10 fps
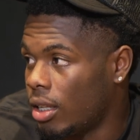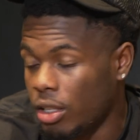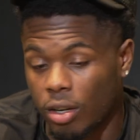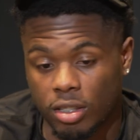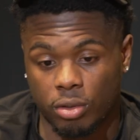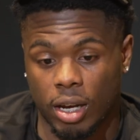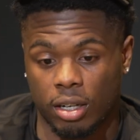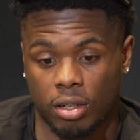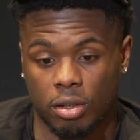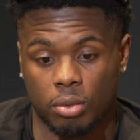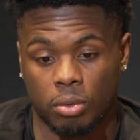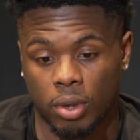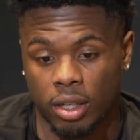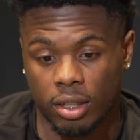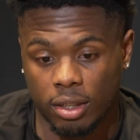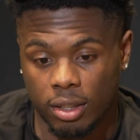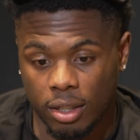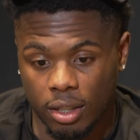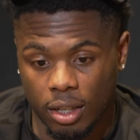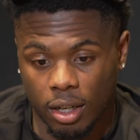And you also got to know what
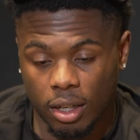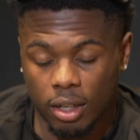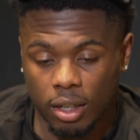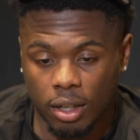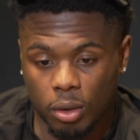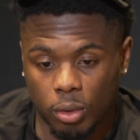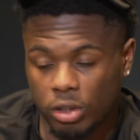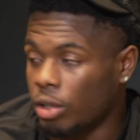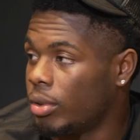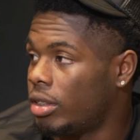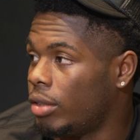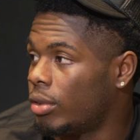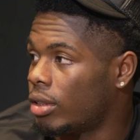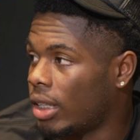your receivers,